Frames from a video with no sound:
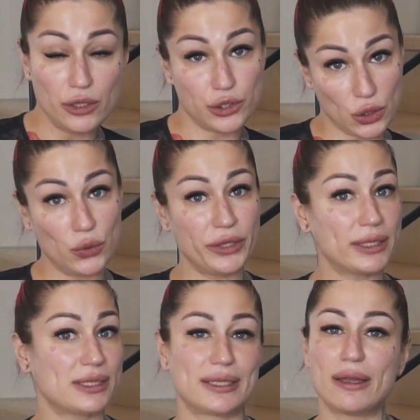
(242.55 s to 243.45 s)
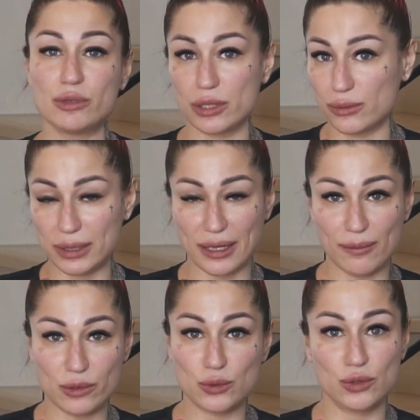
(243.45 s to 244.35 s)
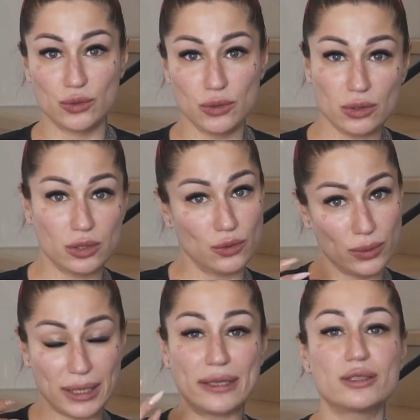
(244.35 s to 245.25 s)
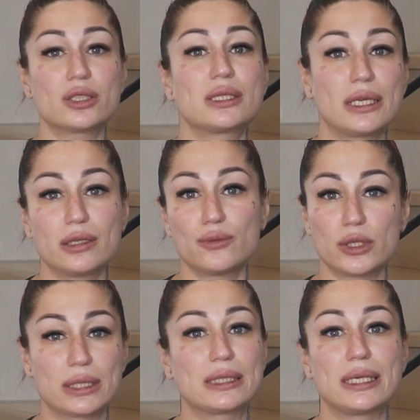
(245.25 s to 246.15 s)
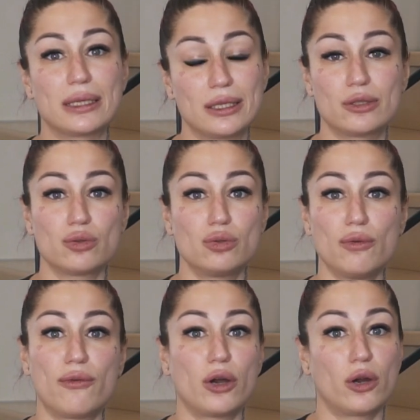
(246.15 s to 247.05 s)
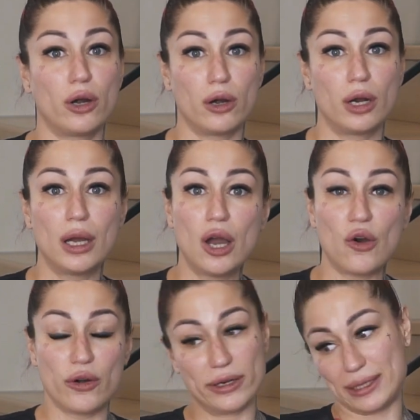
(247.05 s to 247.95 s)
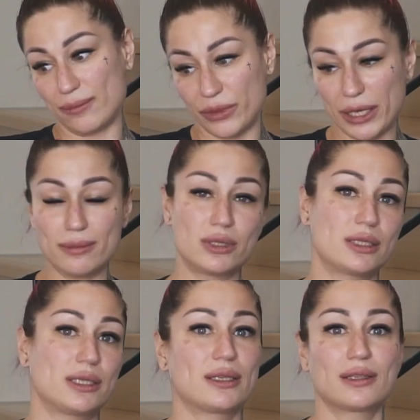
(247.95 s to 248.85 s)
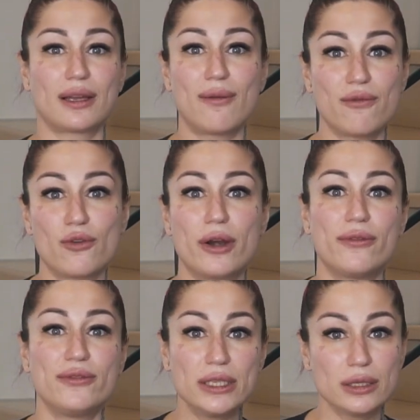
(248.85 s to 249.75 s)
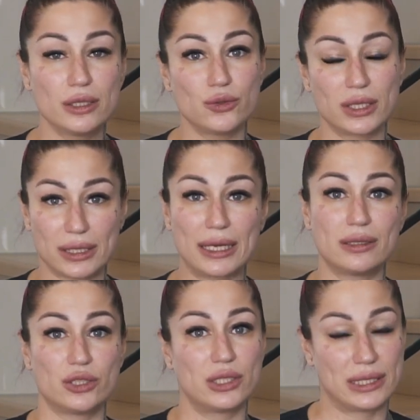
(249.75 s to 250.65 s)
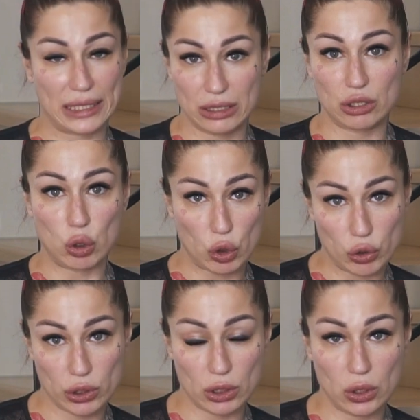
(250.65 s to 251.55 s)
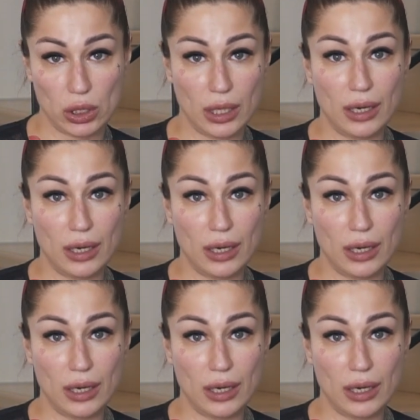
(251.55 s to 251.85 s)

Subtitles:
So next time she will come to you, you will understand what exactly to do for her. Or sometimes she can come for a feel, you can understand also.